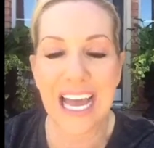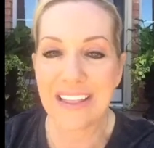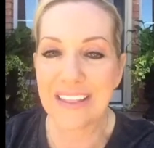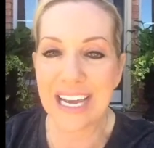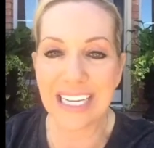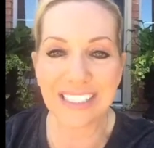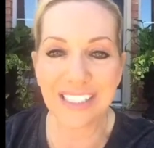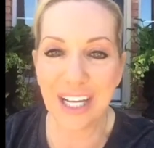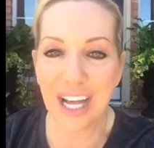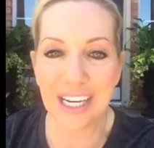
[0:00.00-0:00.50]

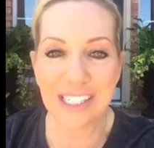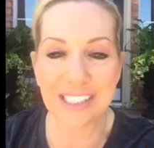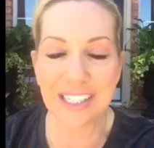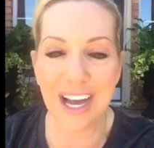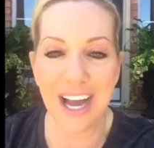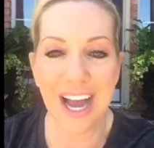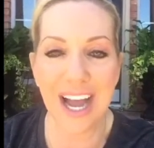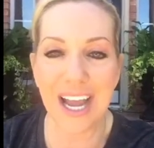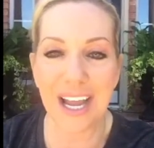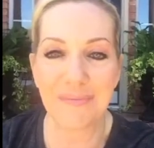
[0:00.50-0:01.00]
That's not a
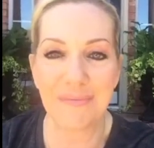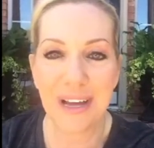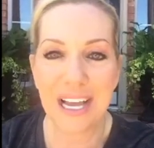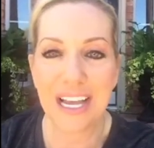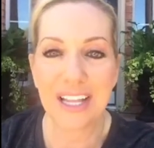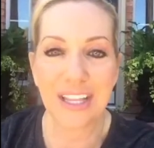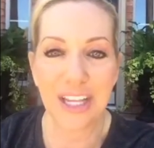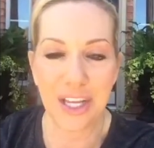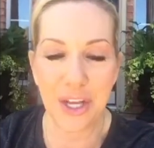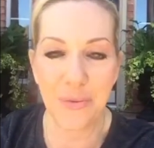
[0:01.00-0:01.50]
time
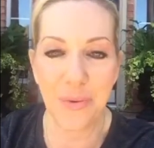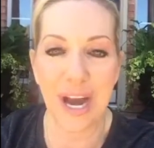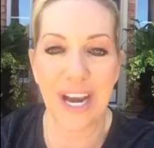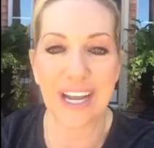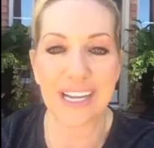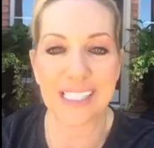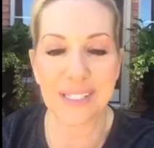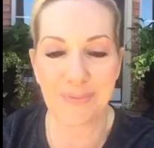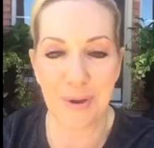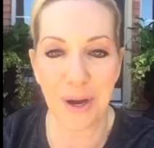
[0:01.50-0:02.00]
that you want to
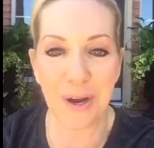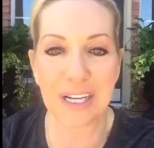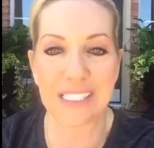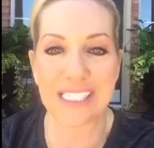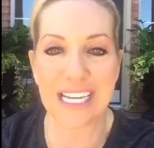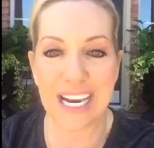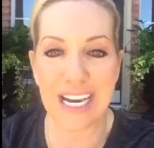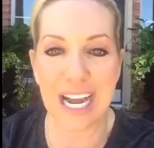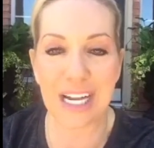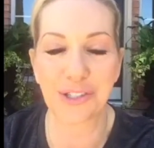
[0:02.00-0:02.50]
experience
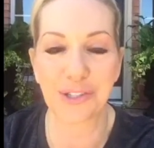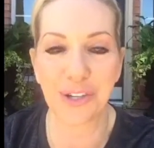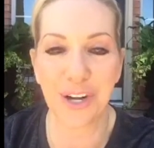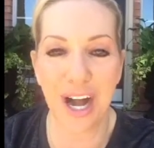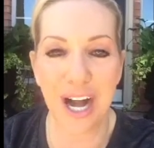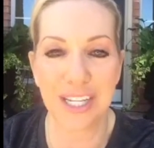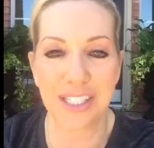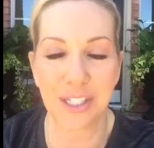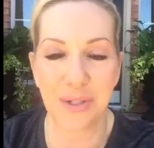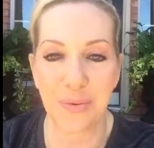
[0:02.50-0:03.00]
that natural
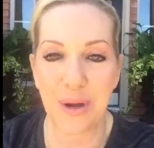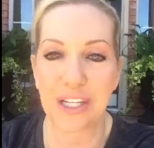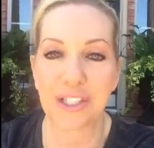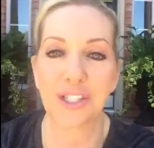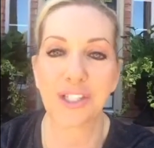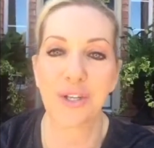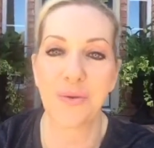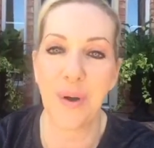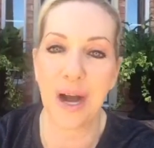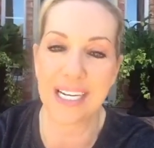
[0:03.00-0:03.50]

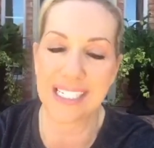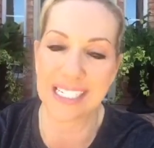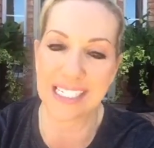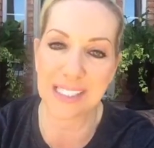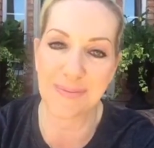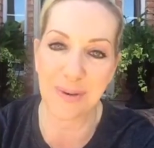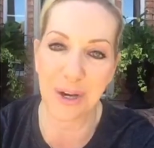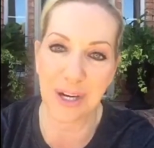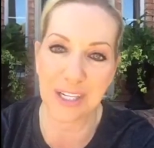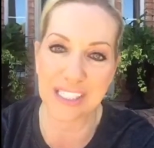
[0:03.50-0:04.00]
consequence. You want to
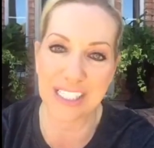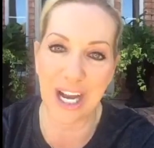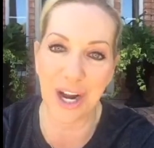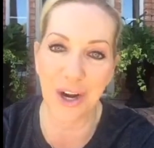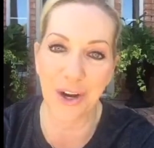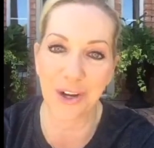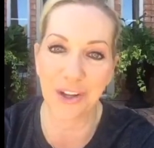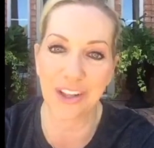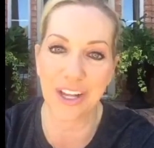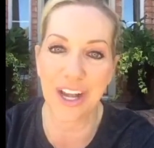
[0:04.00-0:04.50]
experience that
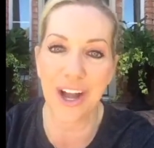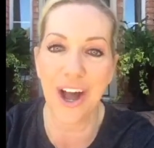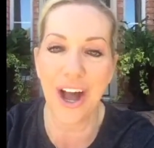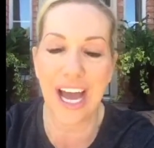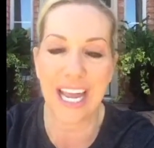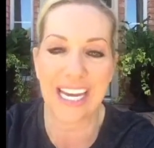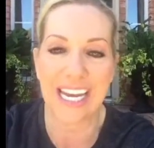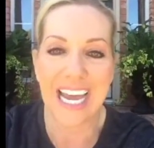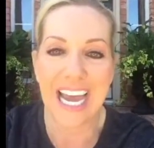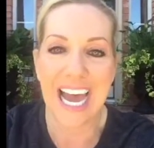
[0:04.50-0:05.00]
early
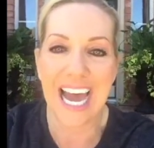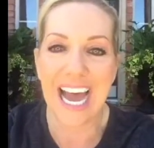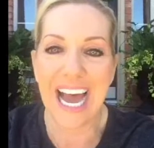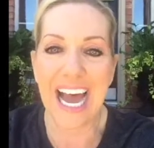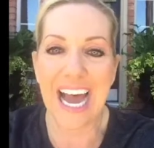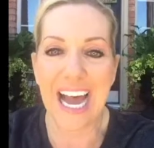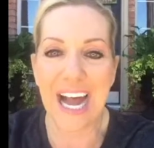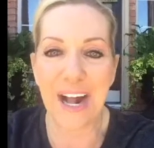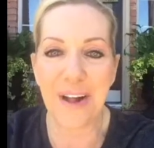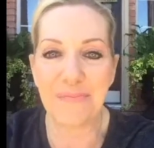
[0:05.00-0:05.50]
on.
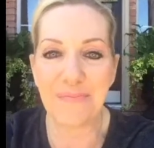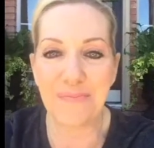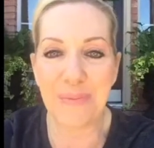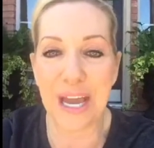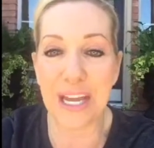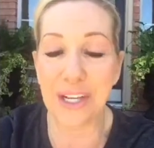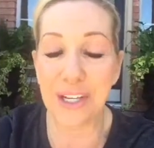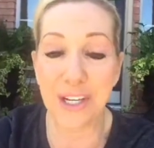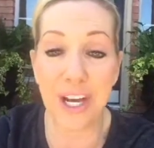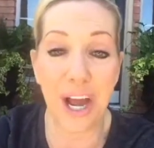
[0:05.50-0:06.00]

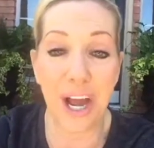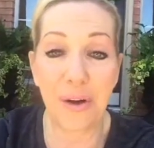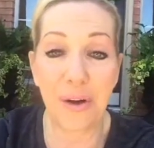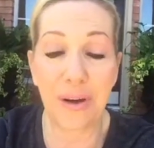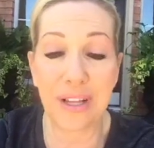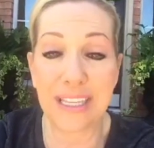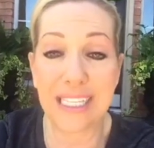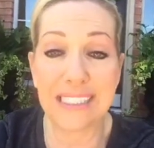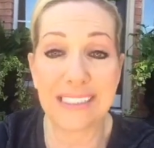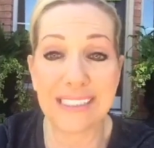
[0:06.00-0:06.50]
But
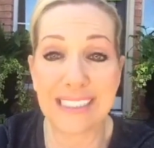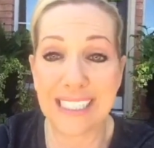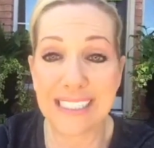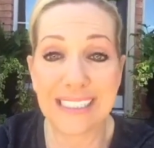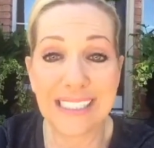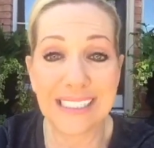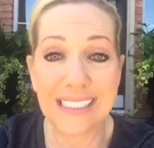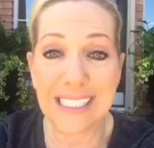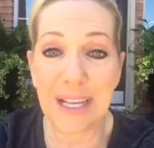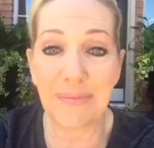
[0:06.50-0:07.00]

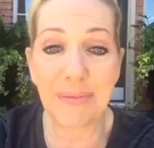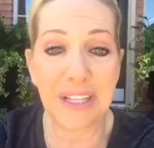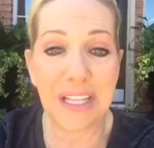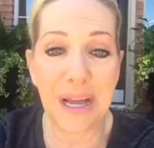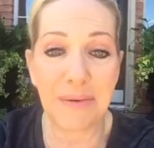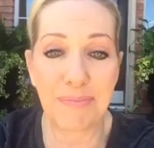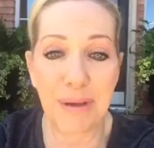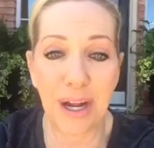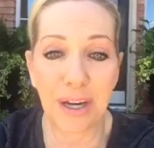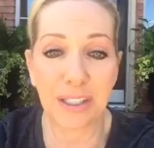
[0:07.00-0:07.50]
this is something
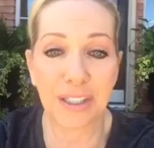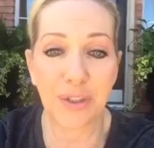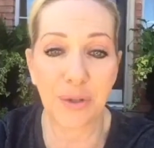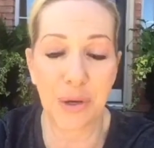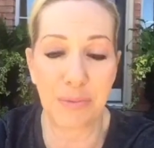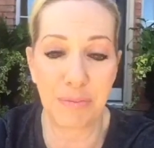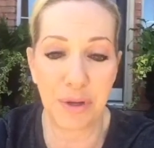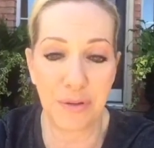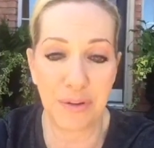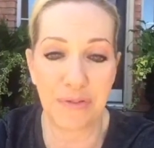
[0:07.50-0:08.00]
that parents are
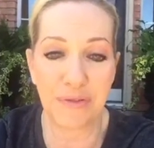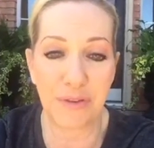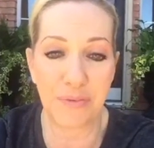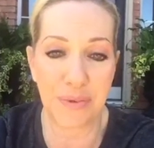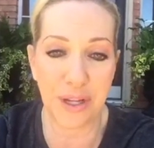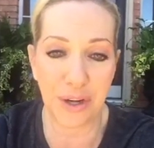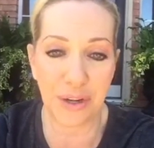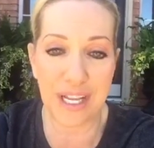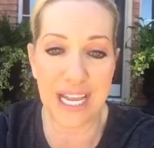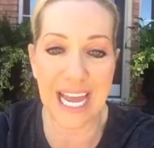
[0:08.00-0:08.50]
removing from
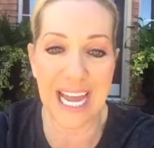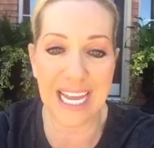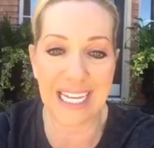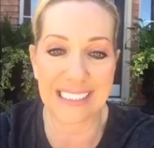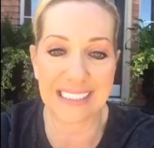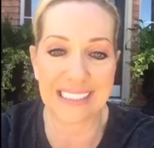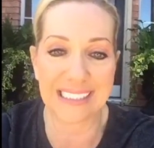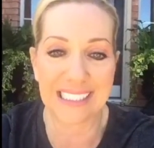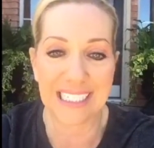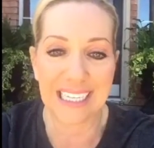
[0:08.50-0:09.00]
their
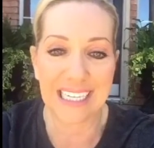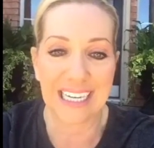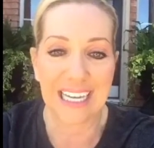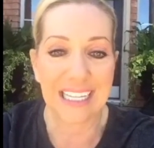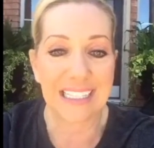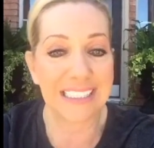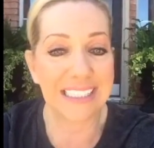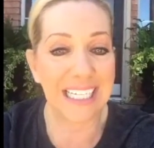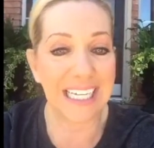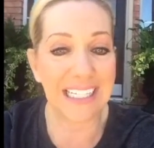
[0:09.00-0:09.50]
kids.
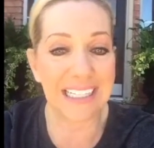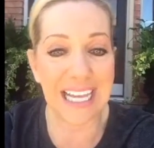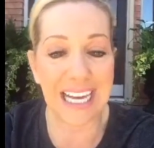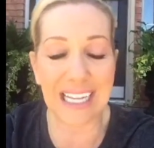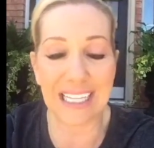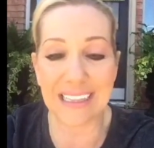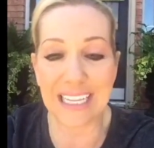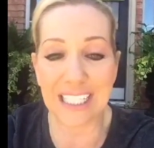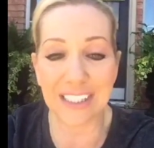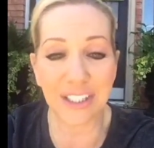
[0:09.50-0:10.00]
See,
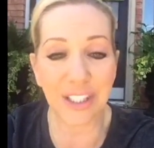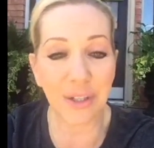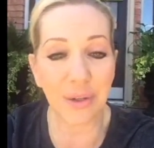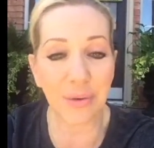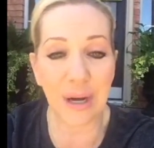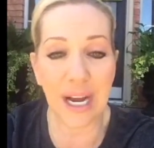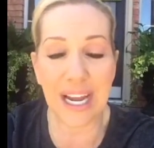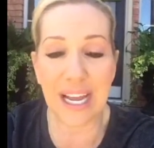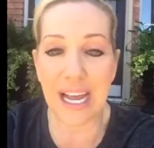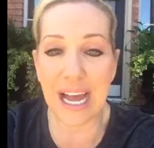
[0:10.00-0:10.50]
that's a
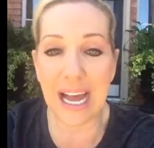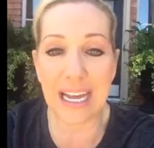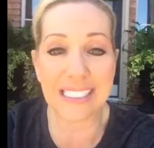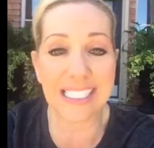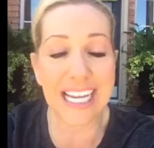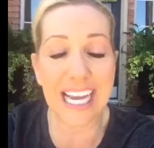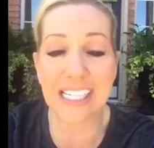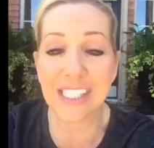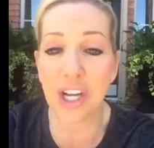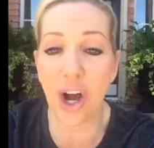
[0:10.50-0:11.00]
great,
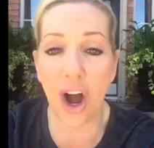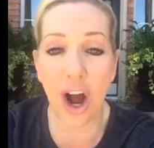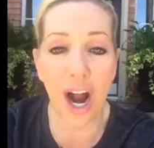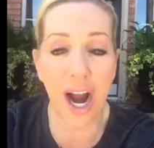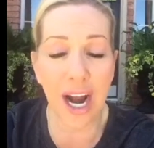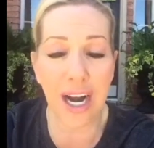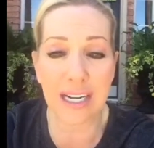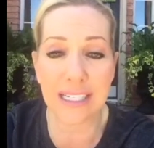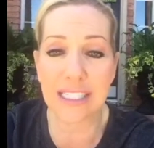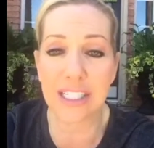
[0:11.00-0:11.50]
it's
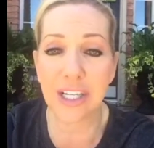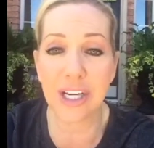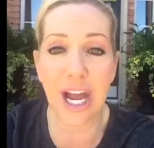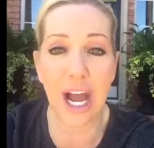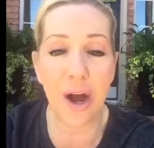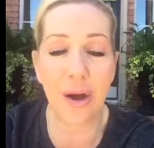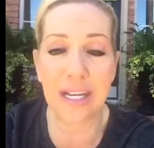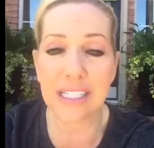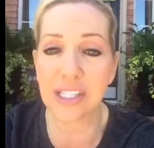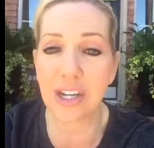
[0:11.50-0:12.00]
hard,
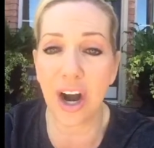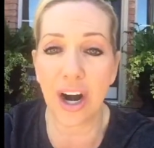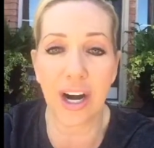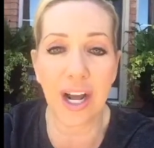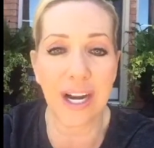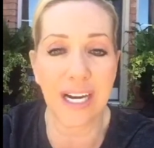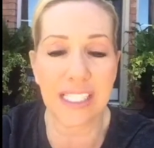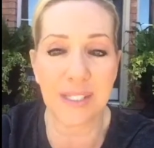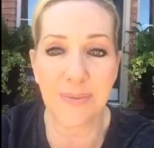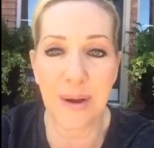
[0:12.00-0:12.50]
it's hard
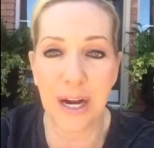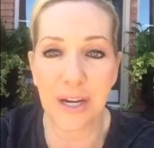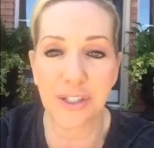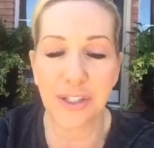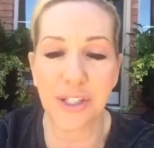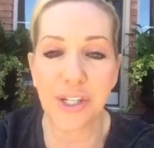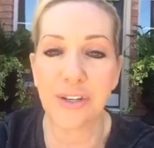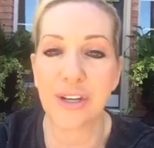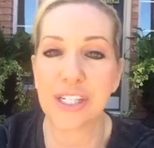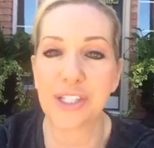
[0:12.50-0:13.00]
on us parents
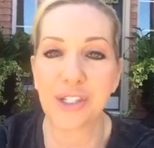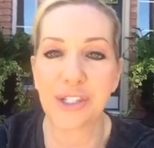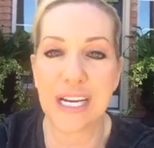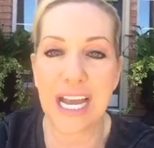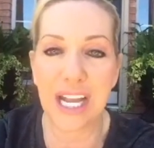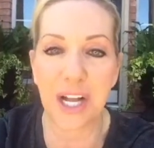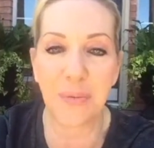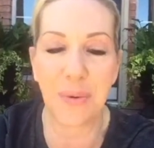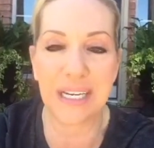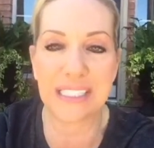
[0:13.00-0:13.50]
too, because you
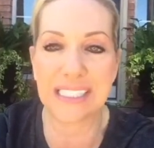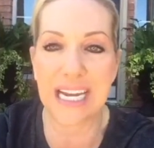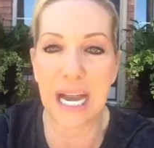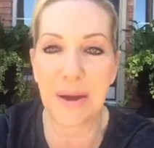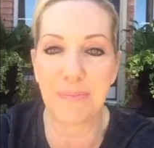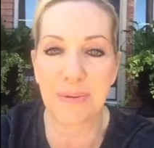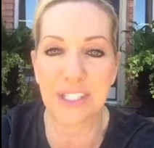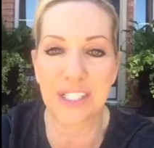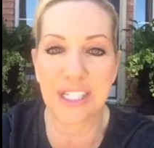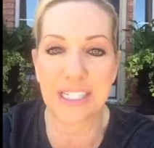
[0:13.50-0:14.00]
take away
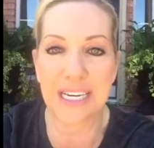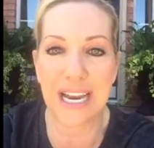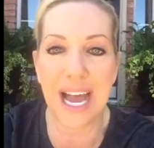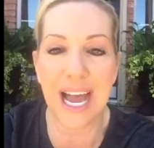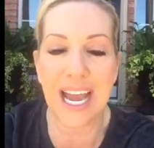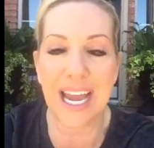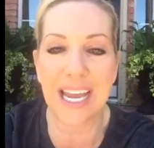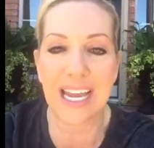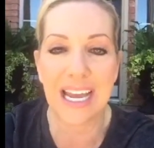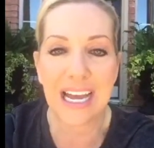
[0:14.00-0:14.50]
diapers at
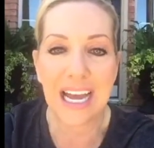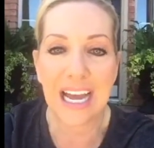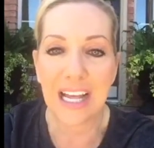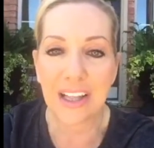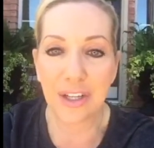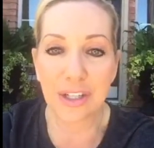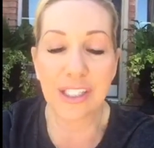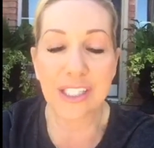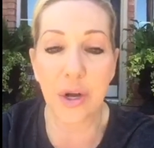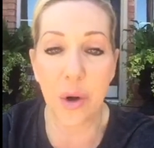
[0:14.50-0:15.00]
night,
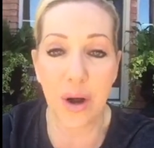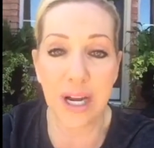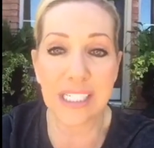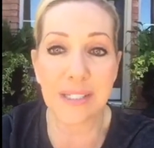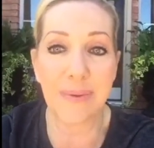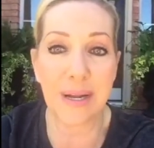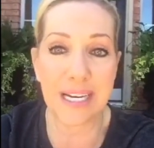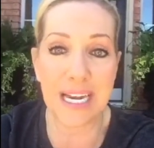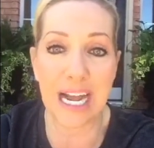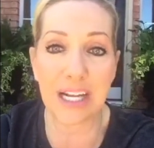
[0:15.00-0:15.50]
there's going
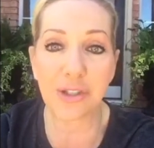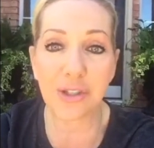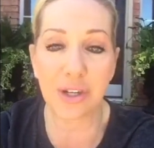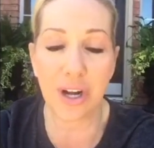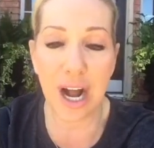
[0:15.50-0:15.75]
to be a natural